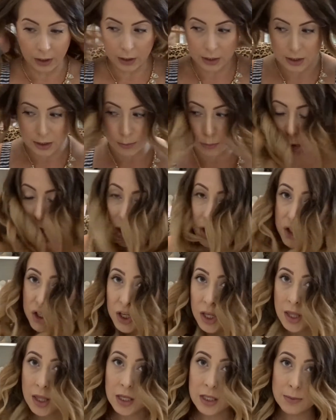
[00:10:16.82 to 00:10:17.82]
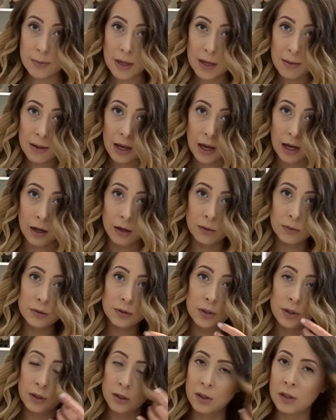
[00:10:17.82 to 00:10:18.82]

Let's brush this baby out.